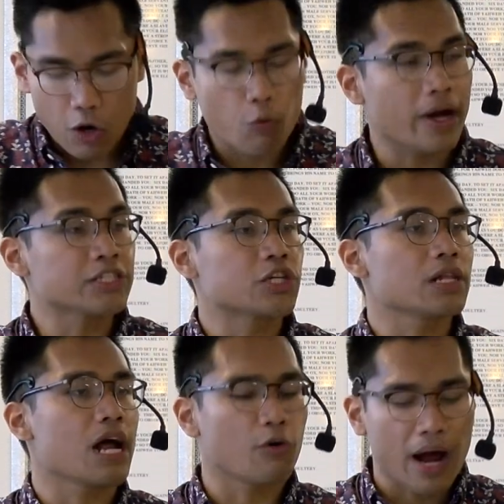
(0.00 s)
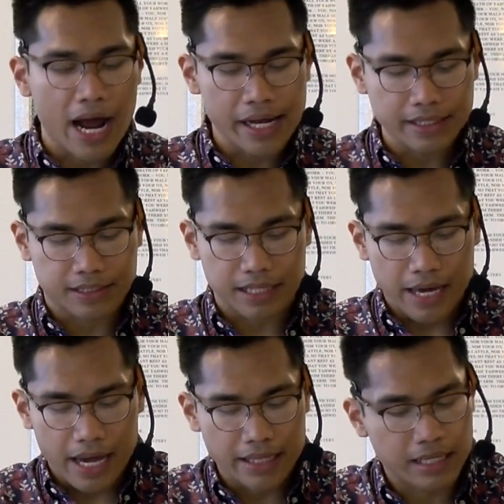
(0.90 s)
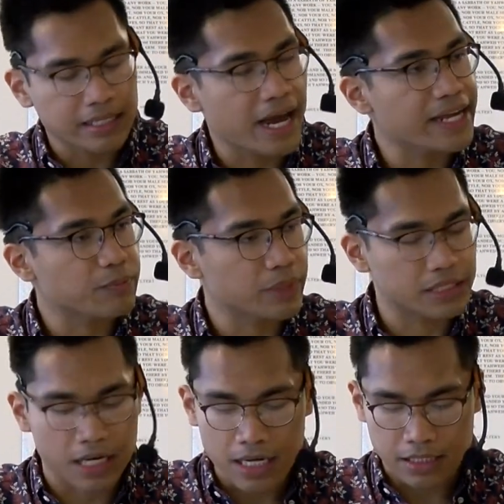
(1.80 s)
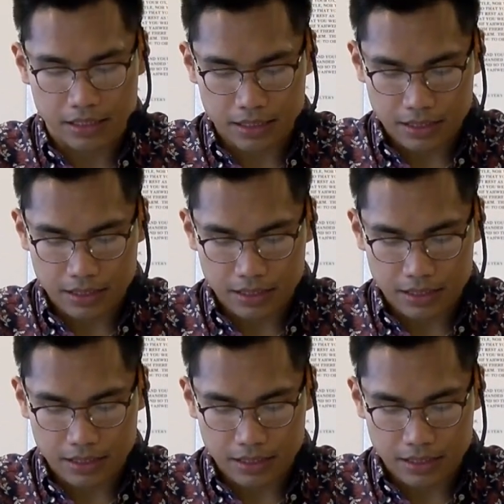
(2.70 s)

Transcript: When shall I rise and the night be done?